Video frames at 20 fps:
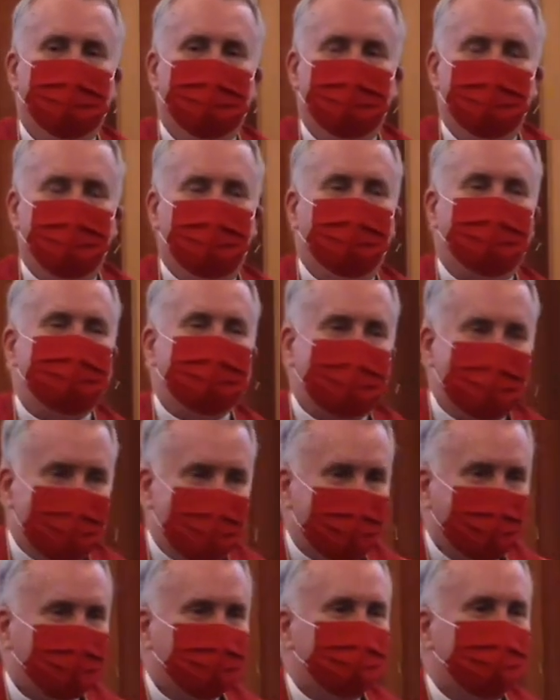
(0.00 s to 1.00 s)
but to
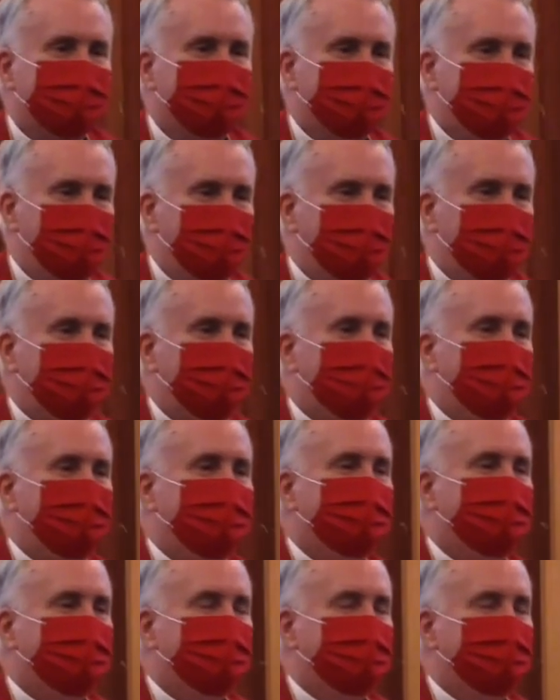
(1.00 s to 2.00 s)
actually be
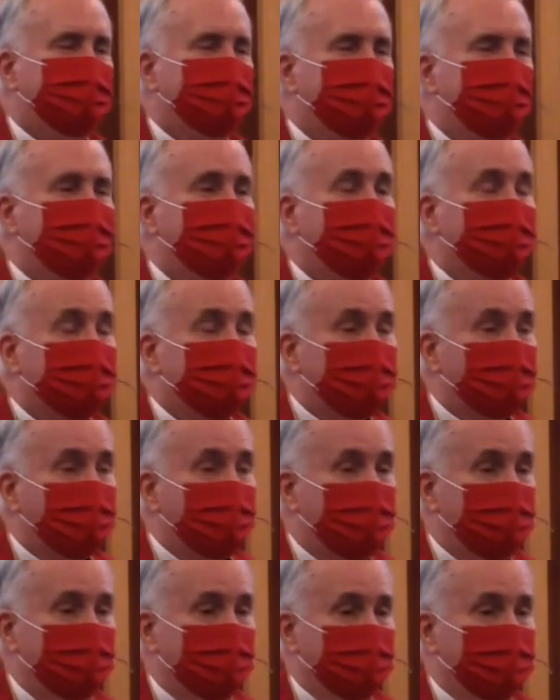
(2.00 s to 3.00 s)

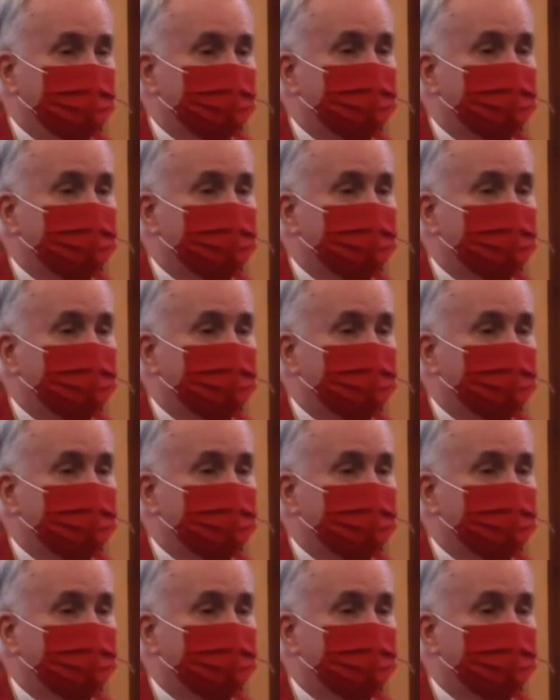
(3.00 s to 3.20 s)
kind,